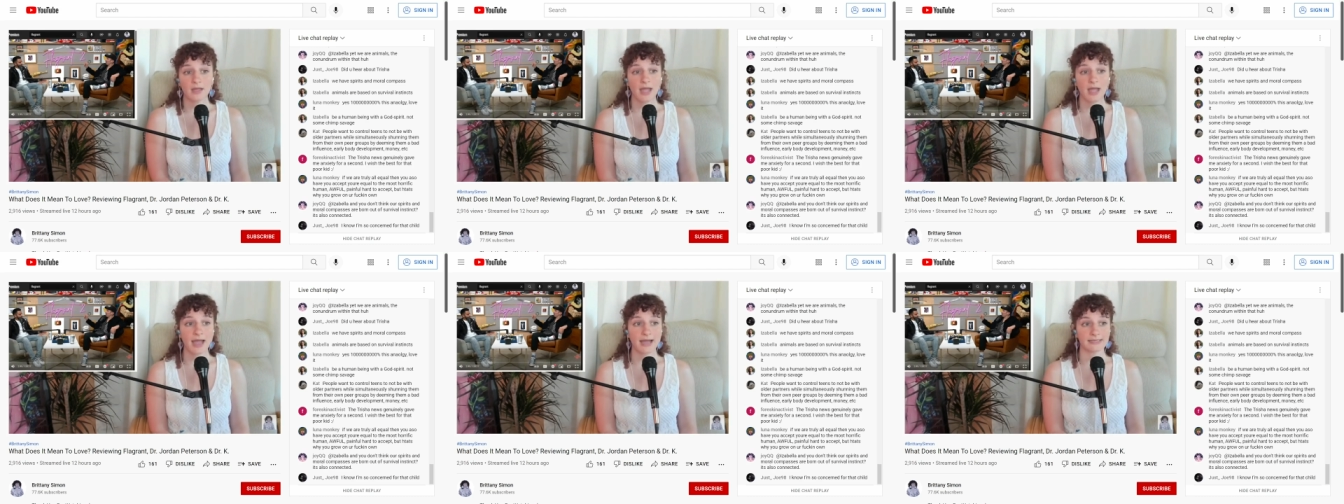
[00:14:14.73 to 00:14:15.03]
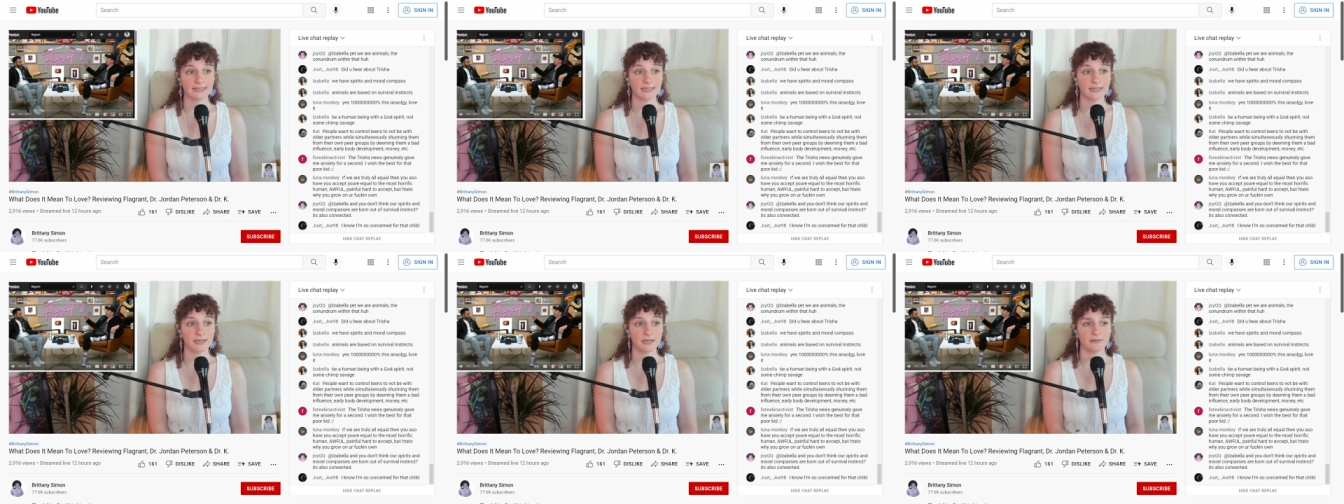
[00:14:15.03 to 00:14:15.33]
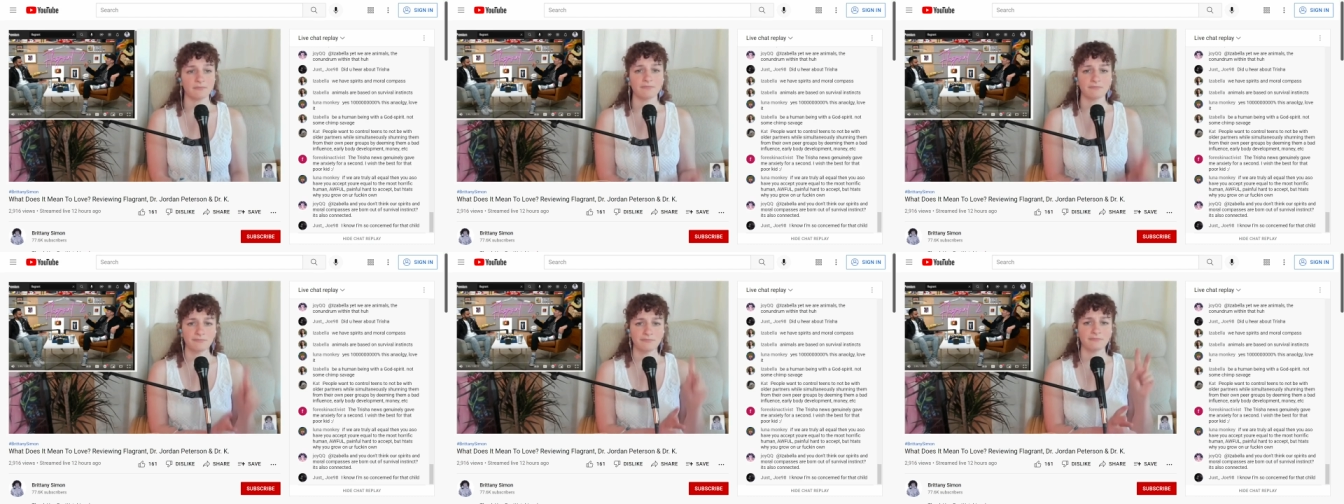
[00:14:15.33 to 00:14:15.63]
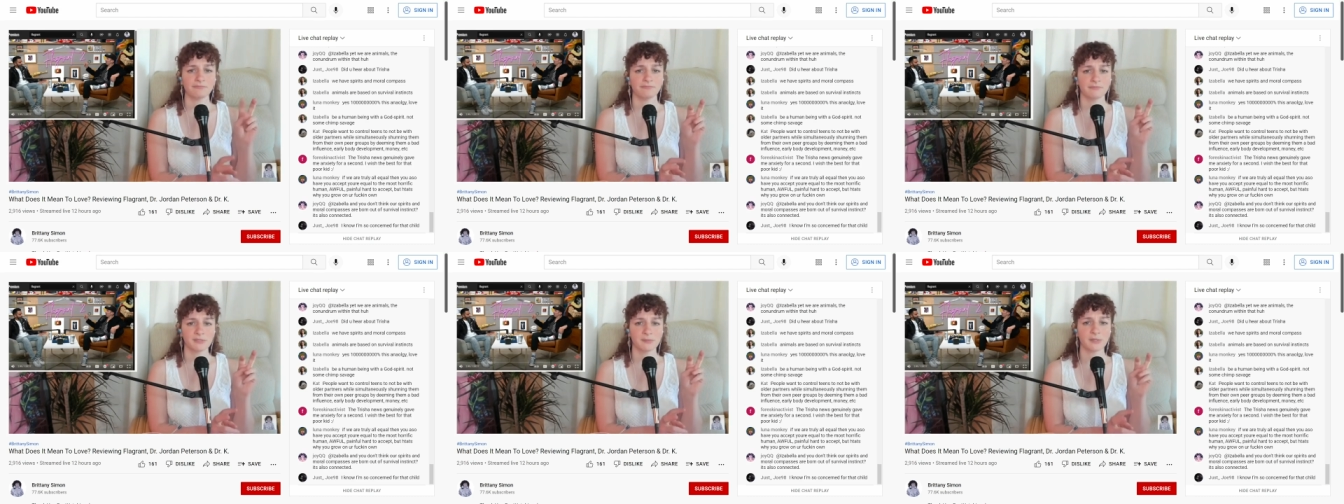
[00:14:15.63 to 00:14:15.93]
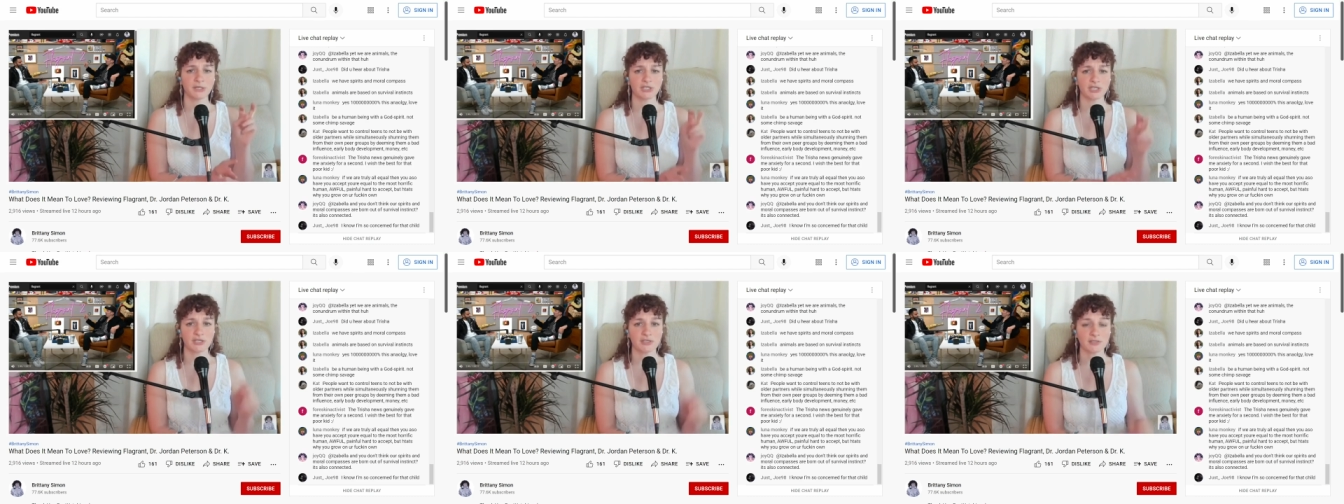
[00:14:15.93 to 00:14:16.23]
as a
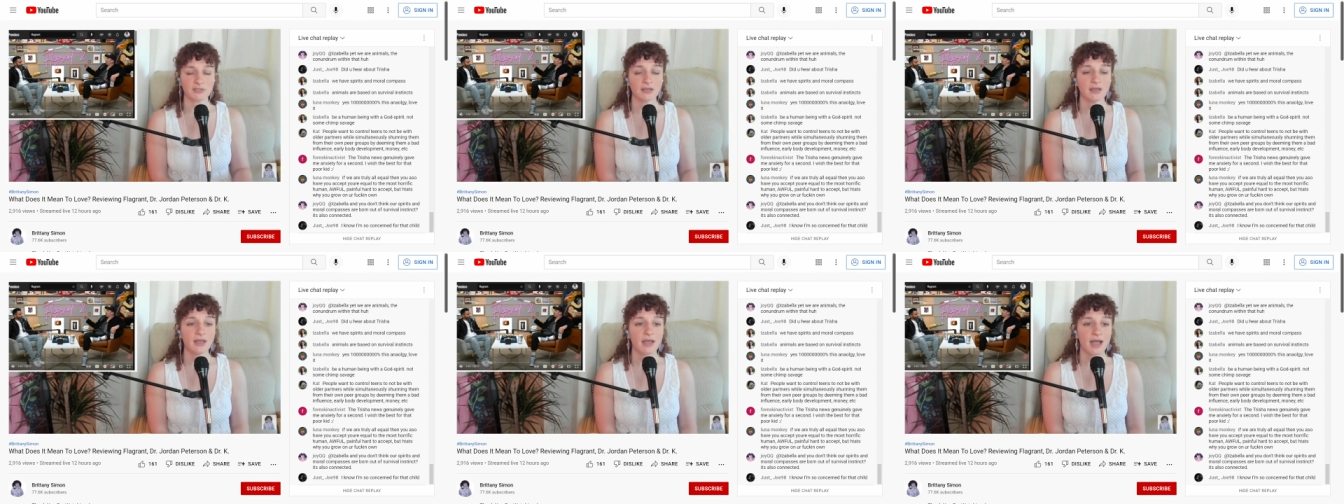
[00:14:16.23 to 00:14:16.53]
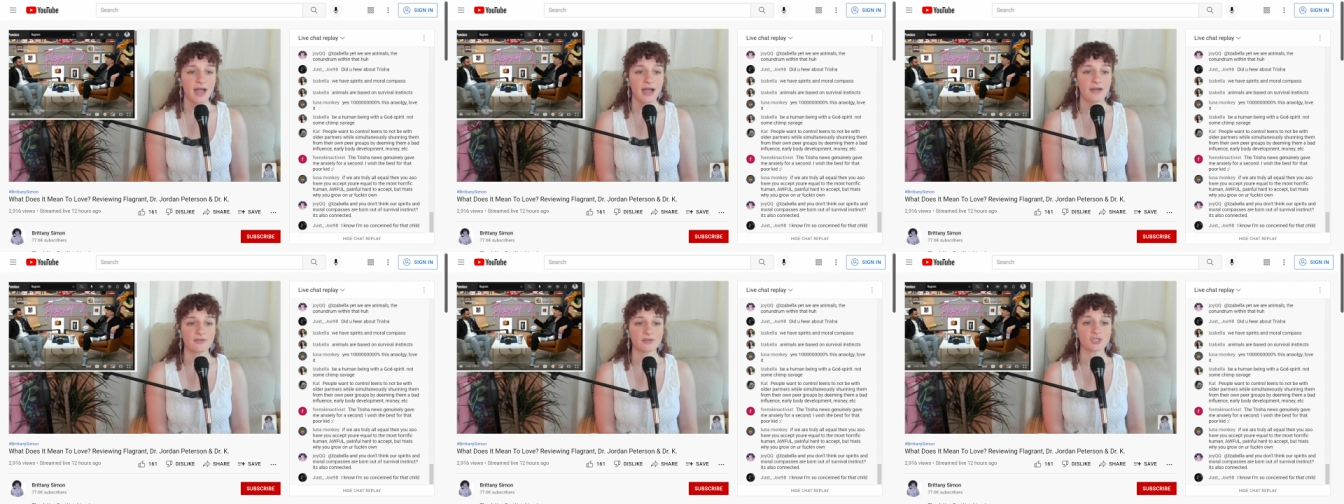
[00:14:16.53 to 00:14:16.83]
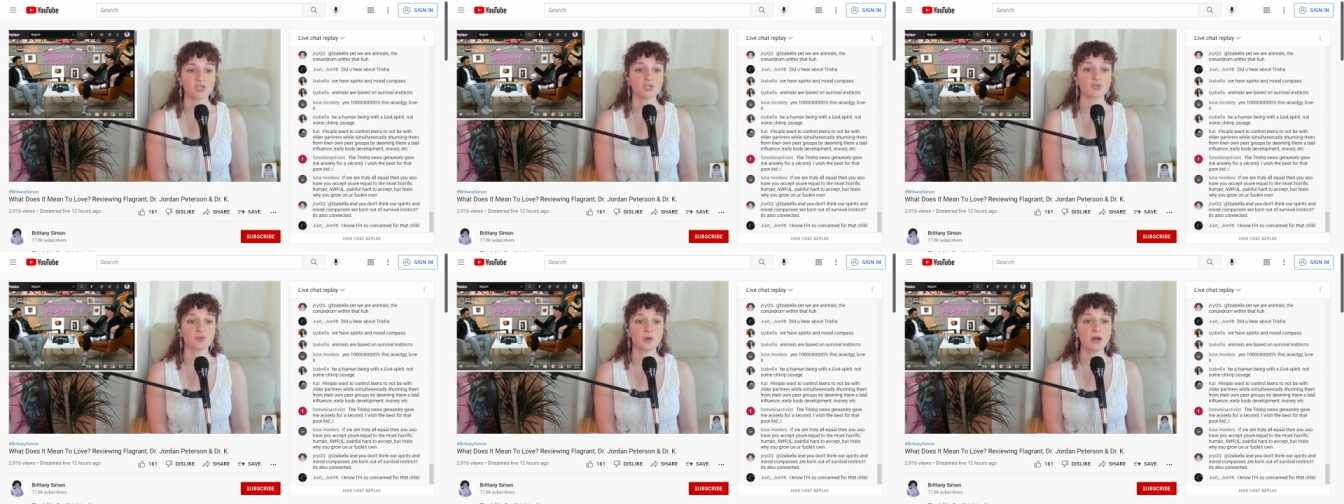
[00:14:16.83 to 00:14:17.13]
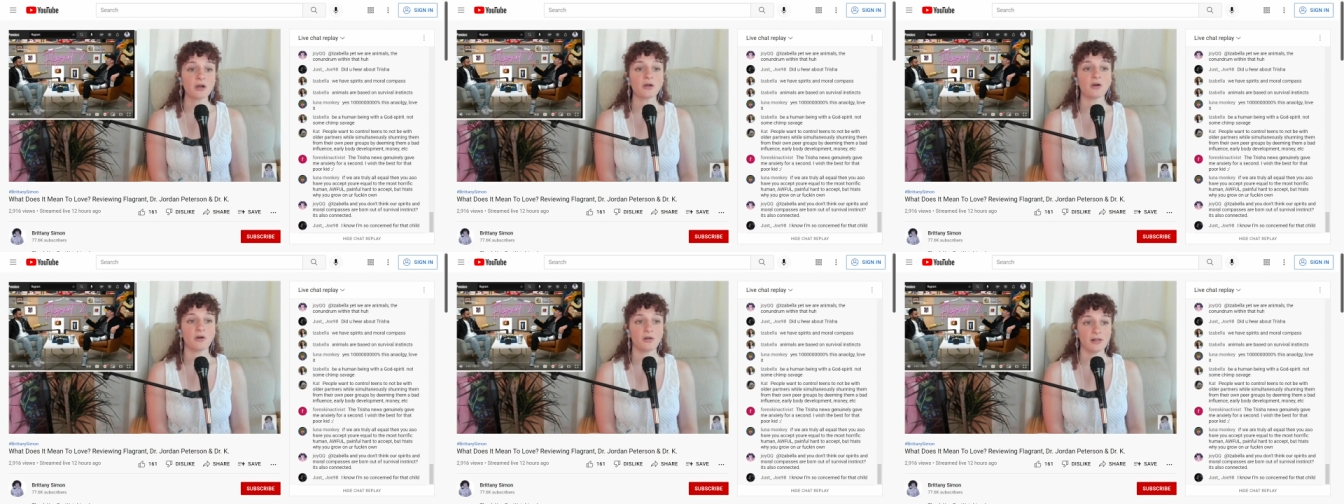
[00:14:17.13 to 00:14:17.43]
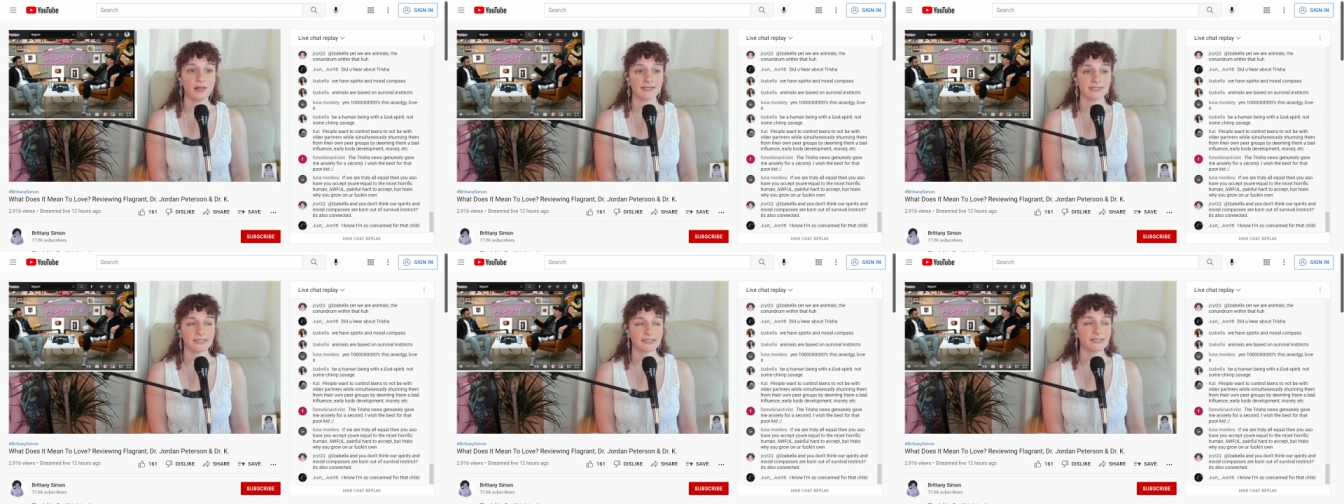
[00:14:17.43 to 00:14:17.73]
species have a struggle as